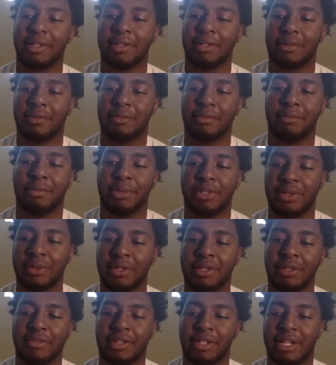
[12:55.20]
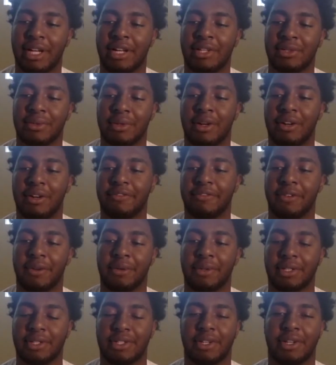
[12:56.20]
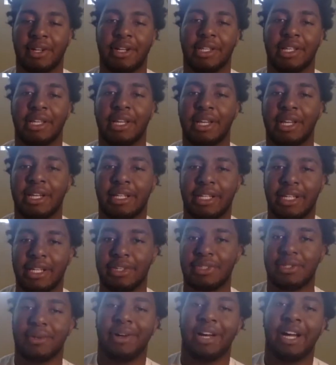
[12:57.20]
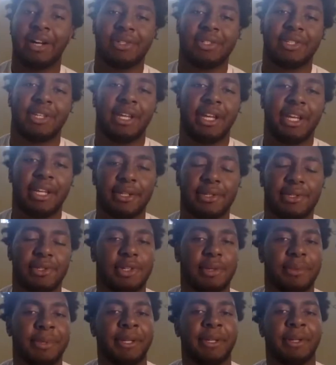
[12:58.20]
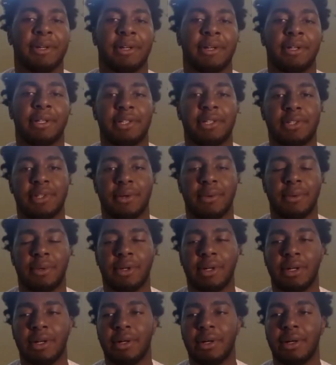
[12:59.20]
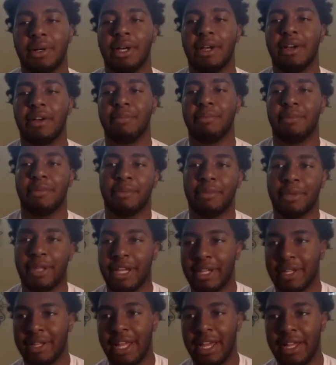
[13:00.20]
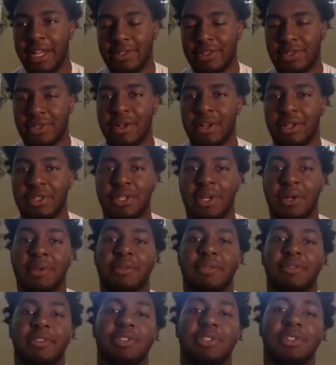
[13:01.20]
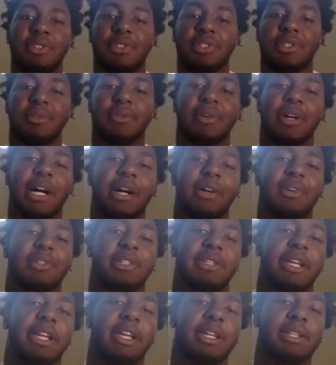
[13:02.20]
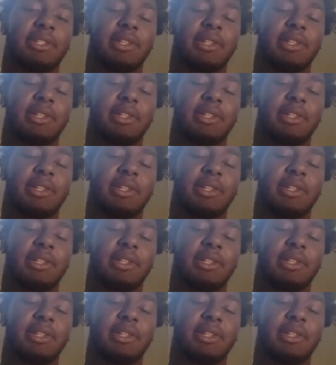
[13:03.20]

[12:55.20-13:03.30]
majority of our guys are all focused on getting to Ohio State and contributing early. So we're all like headstrong, tunnel vision to Ohio State. So